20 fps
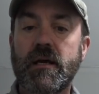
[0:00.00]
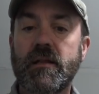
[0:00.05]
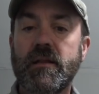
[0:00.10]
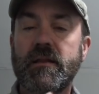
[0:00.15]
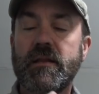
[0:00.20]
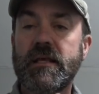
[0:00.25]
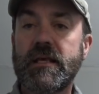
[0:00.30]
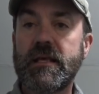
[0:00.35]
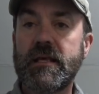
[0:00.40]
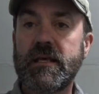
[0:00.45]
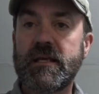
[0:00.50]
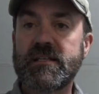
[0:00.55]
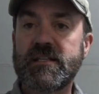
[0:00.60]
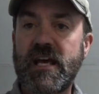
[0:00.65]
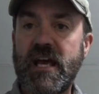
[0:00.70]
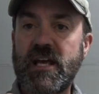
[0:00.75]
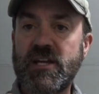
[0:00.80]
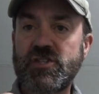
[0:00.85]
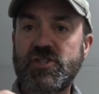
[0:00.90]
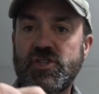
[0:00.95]
the
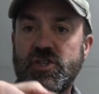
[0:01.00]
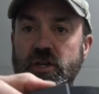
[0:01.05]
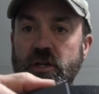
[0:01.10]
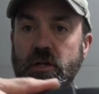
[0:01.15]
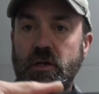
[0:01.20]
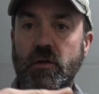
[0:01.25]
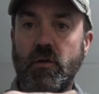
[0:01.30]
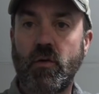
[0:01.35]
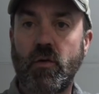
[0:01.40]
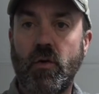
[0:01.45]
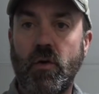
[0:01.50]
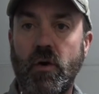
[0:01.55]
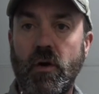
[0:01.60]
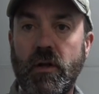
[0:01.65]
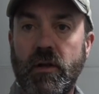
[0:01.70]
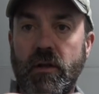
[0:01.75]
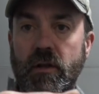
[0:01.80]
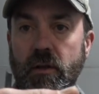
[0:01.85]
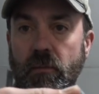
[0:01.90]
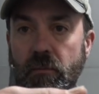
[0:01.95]
tension
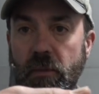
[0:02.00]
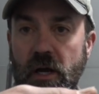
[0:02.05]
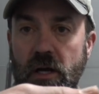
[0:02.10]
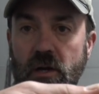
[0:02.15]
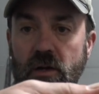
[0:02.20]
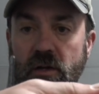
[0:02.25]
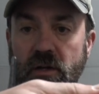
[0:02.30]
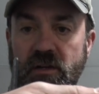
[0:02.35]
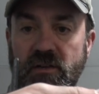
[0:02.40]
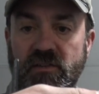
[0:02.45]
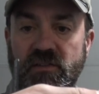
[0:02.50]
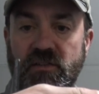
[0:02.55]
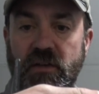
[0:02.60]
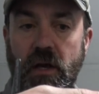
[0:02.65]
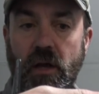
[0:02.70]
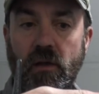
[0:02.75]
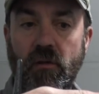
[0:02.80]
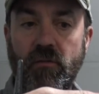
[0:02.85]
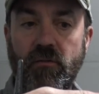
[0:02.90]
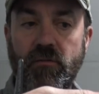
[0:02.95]
on the buckle
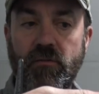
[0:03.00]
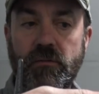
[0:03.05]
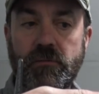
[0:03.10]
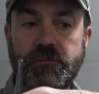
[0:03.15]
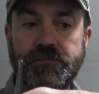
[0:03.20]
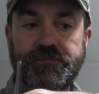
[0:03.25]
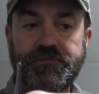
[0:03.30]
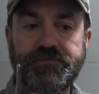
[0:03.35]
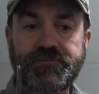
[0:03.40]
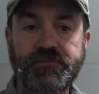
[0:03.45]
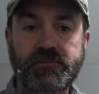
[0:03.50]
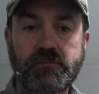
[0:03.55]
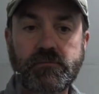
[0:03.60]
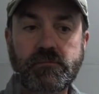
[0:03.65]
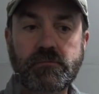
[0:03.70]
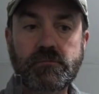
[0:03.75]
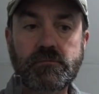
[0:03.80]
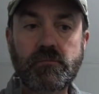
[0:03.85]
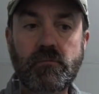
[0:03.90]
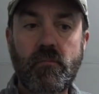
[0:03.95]

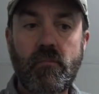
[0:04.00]
itself.